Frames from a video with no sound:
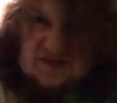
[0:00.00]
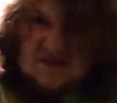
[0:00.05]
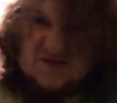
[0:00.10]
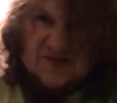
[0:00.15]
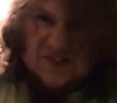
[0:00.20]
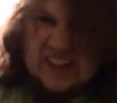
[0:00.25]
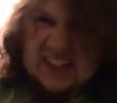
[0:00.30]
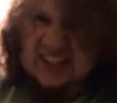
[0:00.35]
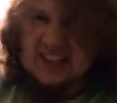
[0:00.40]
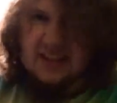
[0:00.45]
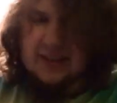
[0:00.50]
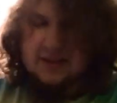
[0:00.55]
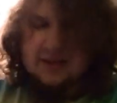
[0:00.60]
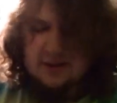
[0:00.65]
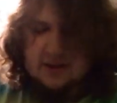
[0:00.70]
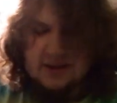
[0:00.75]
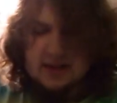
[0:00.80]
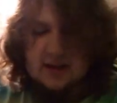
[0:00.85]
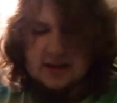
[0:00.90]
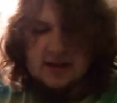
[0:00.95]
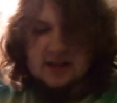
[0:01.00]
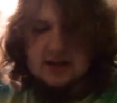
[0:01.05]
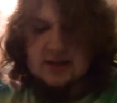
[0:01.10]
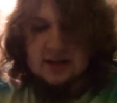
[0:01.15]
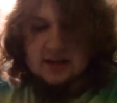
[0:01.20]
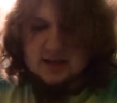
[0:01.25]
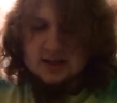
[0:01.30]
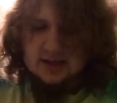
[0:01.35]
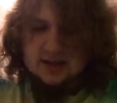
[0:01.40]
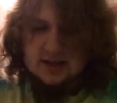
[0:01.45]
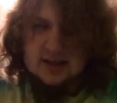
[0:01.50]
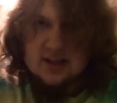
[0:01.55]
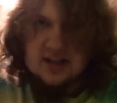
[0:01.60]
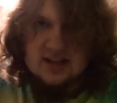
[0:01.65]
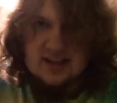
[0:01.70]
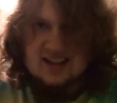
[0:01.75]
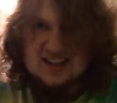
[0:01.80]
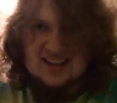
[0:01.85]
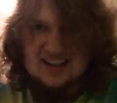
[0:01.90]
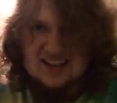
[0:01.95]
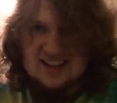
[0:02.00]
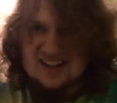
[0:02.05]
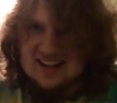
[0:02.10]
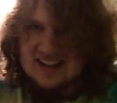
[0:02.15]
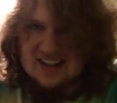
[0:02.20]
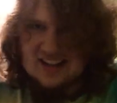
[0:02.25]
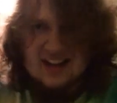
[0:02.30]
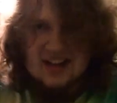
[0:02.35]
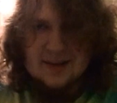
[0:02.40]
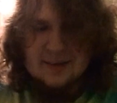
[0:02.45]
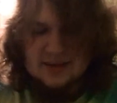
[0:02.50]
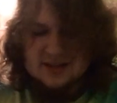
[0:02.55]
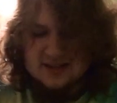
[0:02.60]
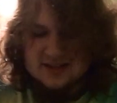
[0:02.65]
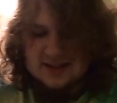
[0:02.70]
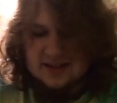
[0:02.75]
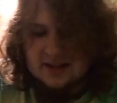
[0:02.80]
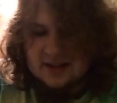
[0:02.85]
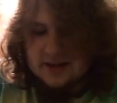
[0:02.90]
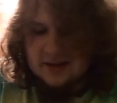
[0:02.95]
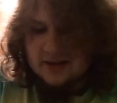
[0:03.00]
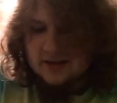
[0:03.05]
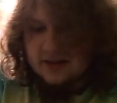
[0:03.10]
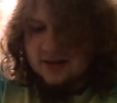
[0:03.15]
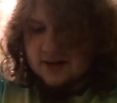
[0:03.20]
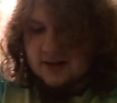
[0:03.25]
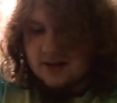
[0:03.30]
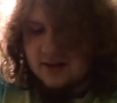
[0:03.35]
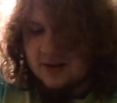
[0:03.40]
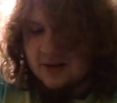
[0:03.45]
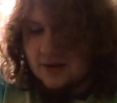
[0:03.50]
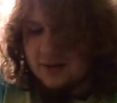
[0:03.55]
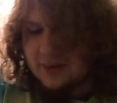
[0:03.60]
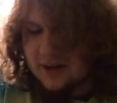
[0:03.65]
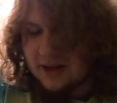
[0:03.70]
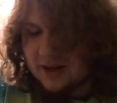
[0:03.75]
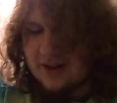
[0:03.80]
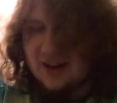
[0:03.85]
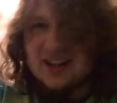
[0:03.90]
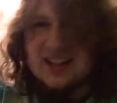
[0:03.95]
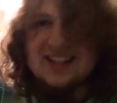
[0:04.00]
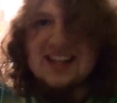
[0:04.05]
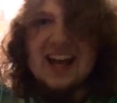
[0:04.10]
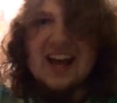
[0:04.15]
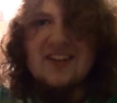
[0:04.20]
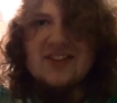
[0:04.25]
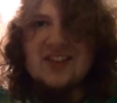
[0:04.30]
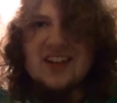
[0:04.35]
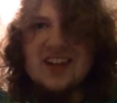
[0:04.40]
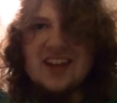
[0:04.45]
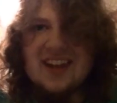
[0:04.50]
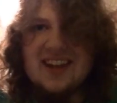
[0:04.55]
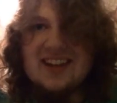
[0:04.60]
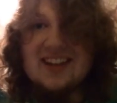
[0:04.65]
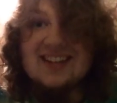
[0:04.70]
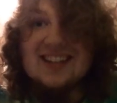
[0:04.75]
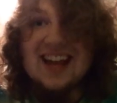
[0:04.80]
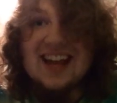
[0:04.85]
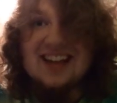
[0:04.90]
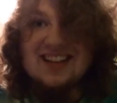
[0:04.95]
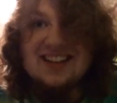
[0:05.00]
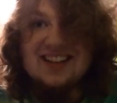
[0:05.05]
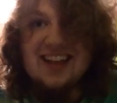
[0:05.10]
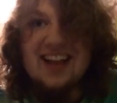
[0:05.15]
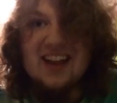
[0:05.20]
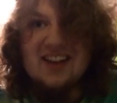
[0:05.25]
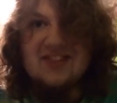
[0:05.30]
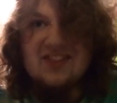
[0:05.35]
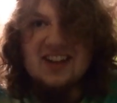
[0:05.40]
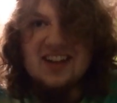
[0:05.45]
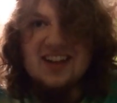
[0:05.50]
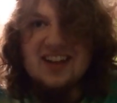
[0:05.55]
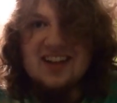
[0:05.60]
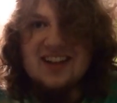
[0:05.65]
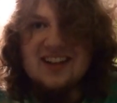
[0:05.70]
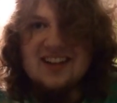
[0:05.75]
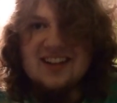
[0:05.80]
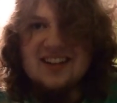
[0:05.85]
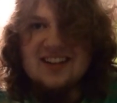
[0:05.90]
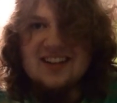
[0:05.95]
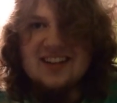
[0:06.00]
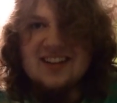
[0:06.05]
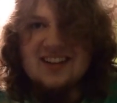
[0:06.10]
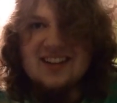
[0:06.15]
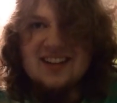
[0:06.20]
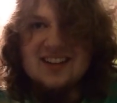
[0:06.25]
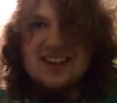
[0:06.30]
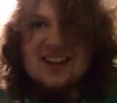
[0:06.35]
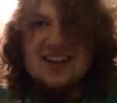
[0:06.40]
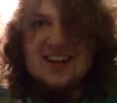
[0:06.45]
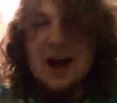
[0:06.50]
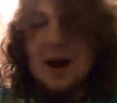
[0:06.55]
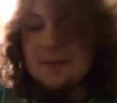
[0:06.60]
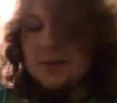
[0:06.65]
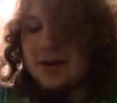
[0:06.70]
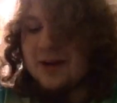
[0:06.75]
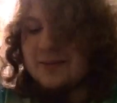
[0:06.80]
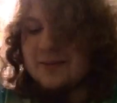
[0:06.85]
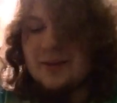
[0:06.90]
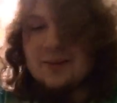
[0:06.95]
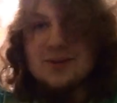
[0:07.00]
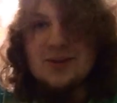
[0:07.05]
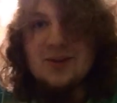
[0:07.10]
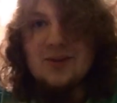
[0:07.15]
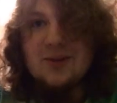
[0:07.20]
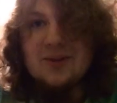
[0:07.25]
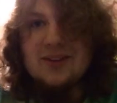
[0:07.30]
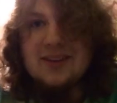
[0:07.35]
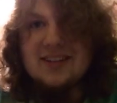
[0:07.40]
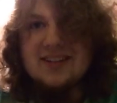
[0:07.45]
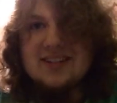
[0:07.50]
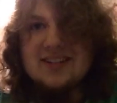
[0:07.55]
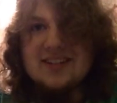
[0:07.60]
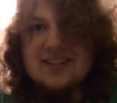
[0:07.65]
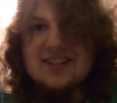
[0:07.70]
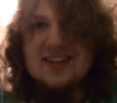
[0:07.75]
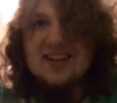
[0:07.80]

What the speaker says: Fuck. Okay. How much is in there? Oh my god, it's half a can. It's actually half a can. I'm not gonna be able to do this.